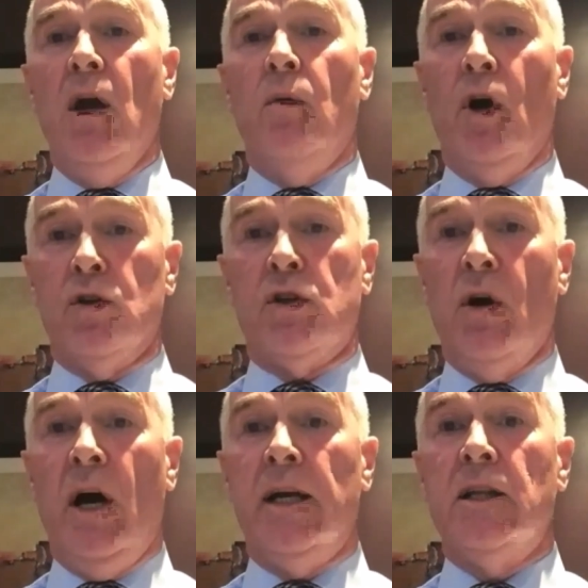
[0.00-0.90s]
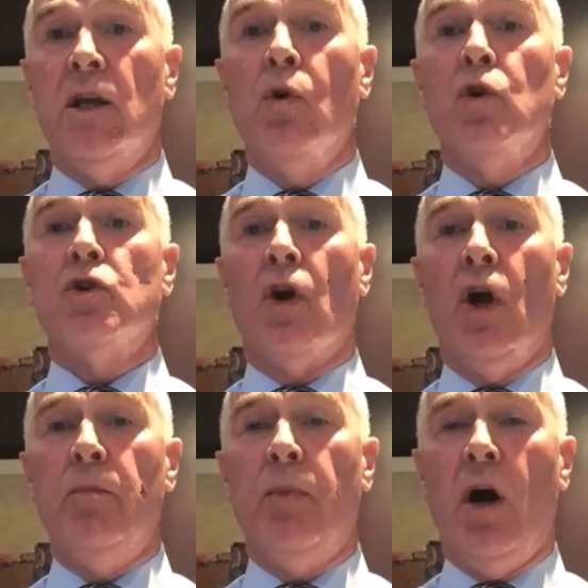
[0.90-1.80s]
We also had the Rose and
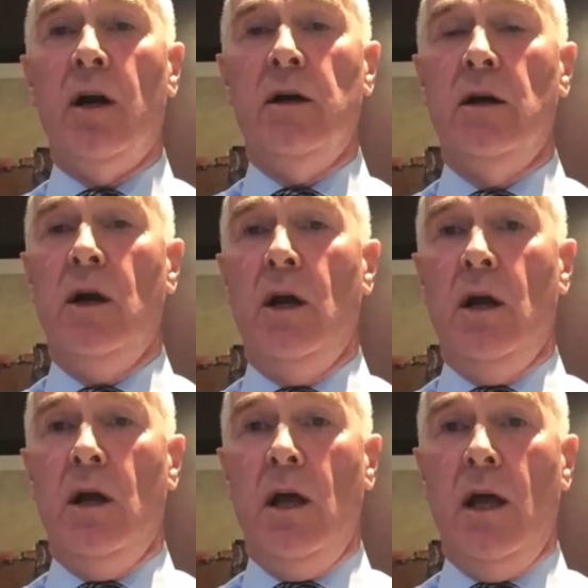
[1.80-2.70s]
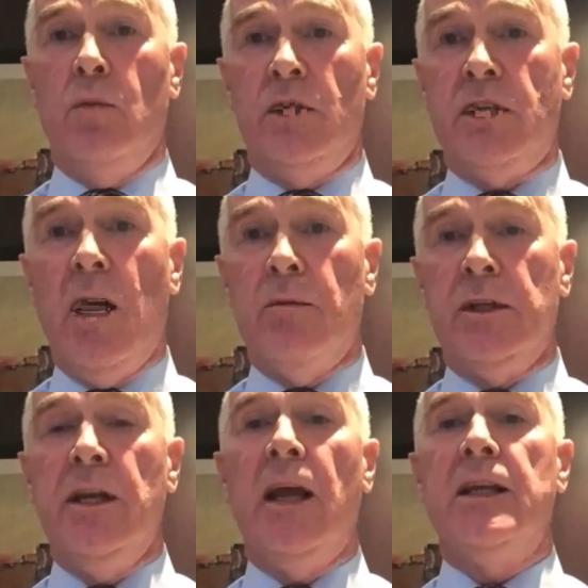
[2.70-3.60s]
Crown Bar, which happened
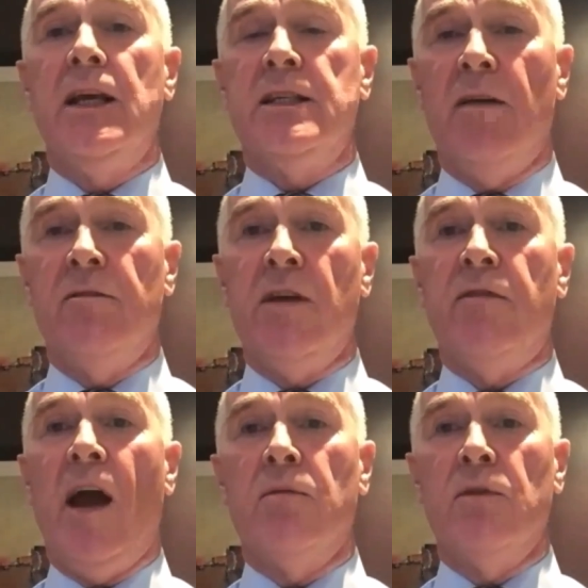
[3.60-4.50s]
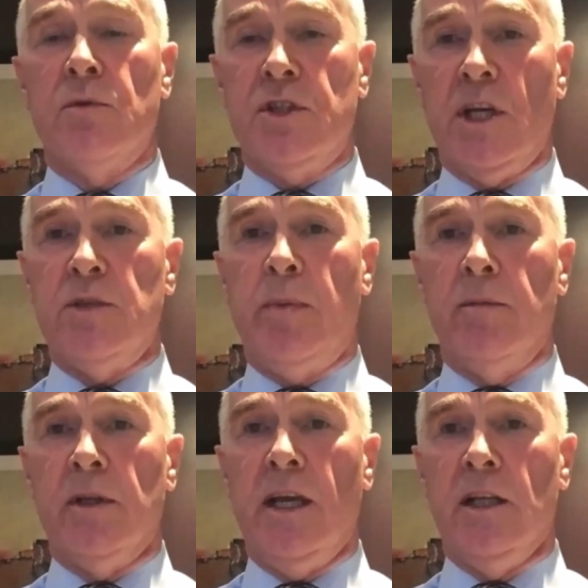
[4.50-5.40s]
in 1975, and there were 6
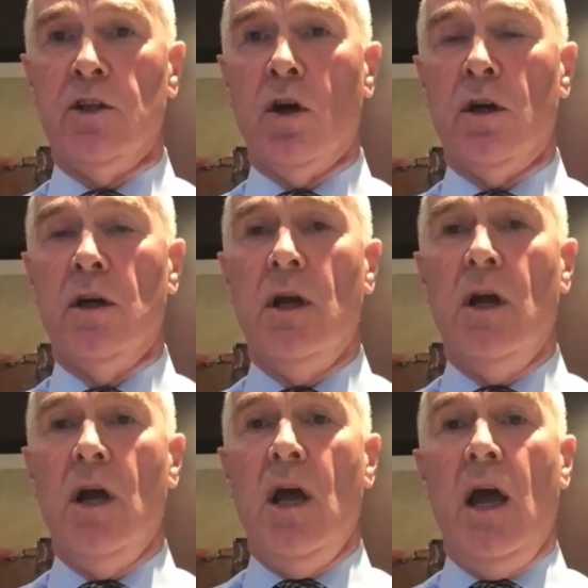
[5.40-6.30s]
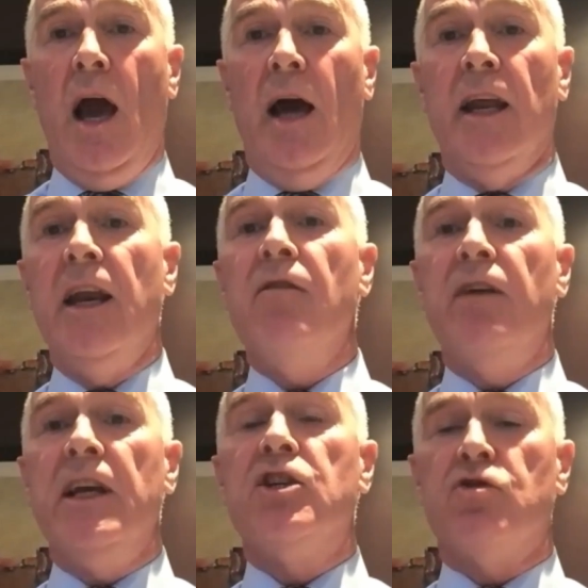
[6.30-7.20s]
people killed there. And in
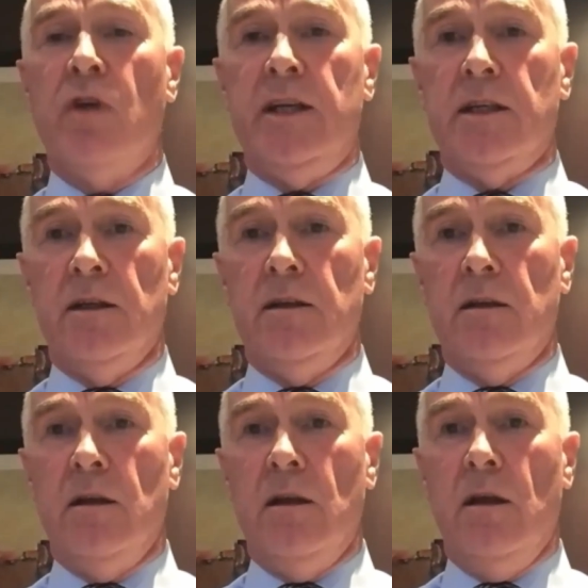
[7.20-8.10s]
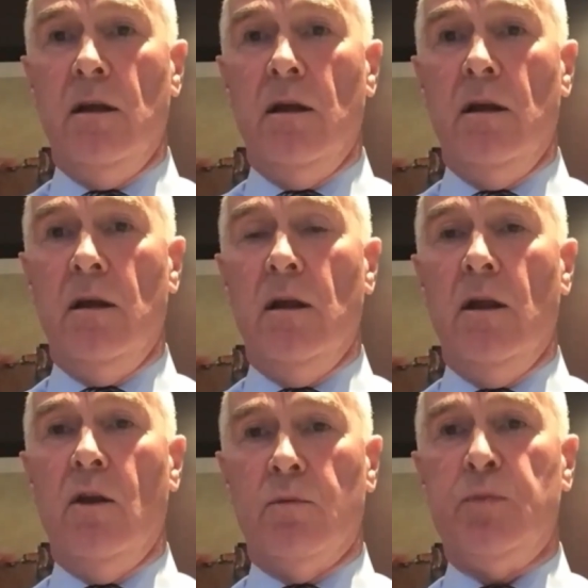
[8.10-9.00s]
every street,
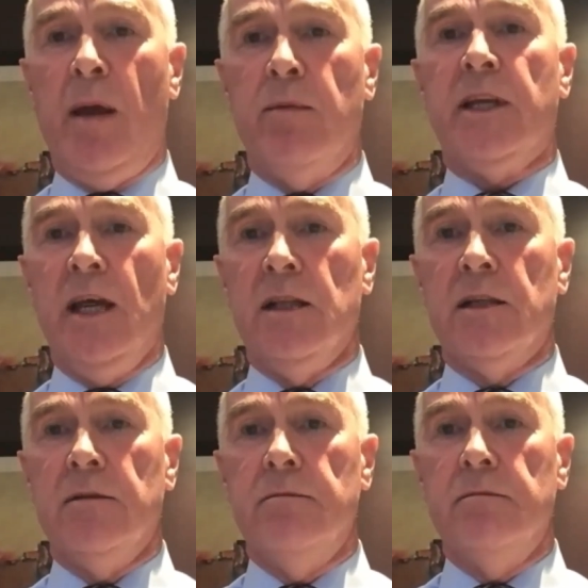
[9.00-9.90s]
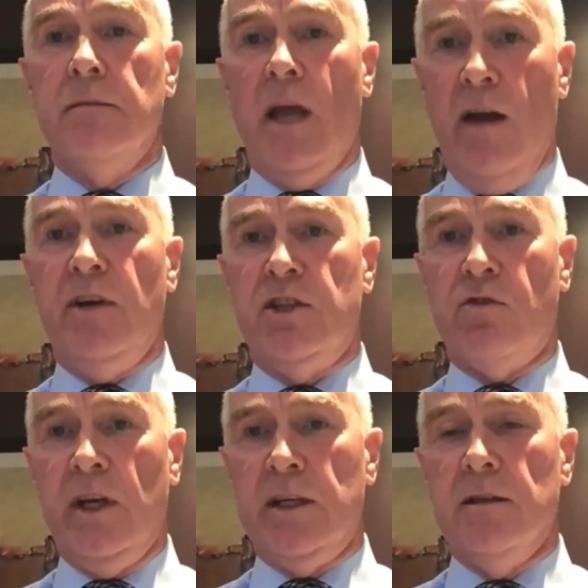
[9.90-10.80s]
there was people killed, every
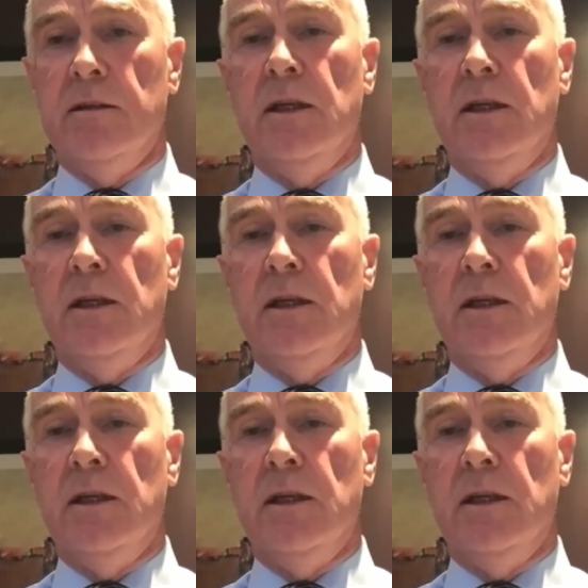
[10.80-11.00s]
street.